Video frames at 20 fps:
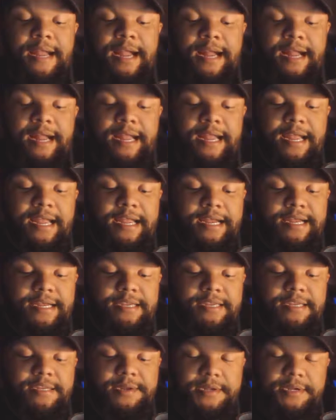
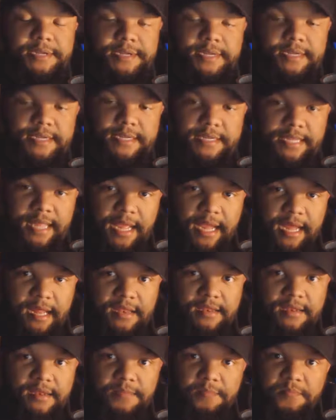And she just
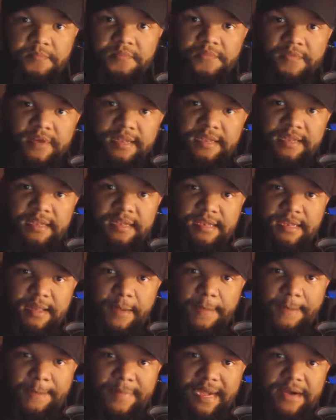has this presence
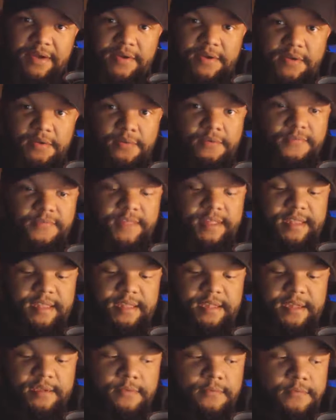about her that
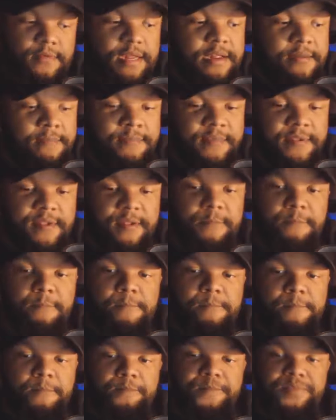screams,
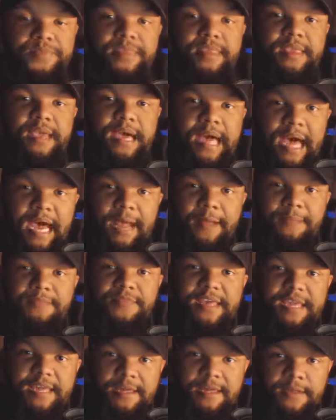I'm
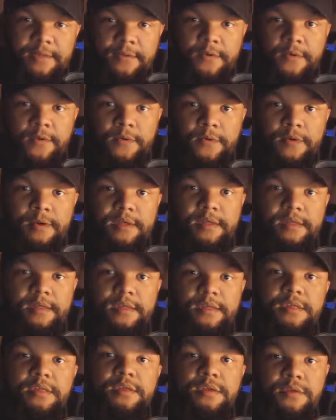the heel.
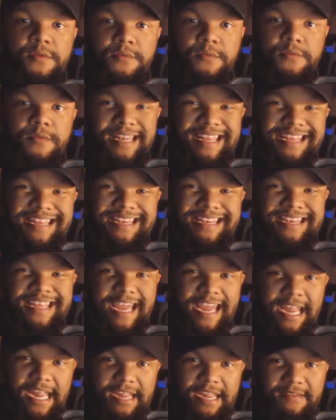You need to
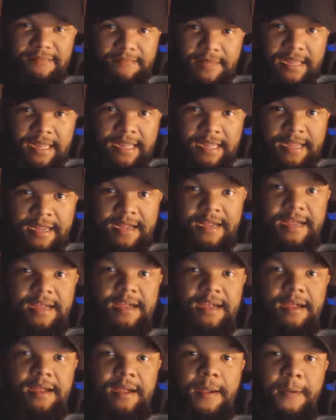hate me,
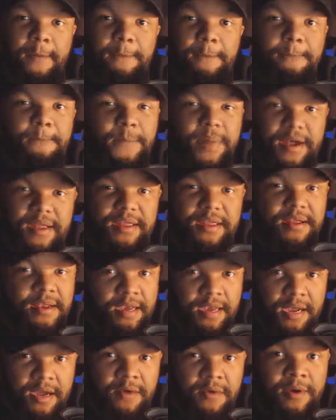but you
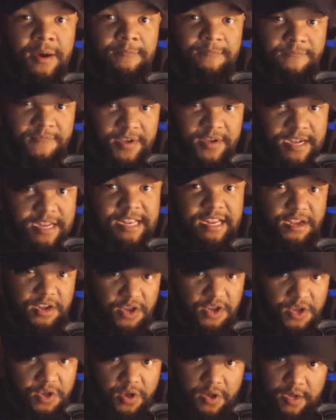know I'm fucking
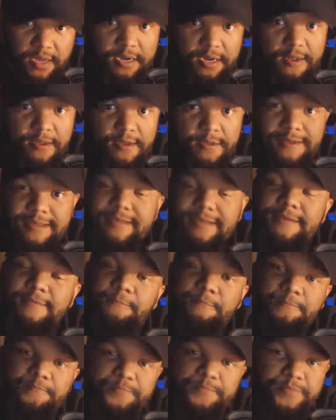good.
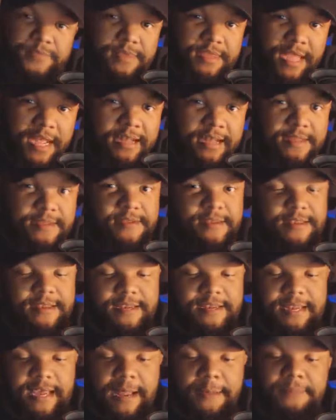That's
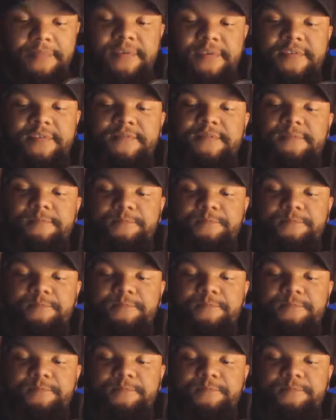the type of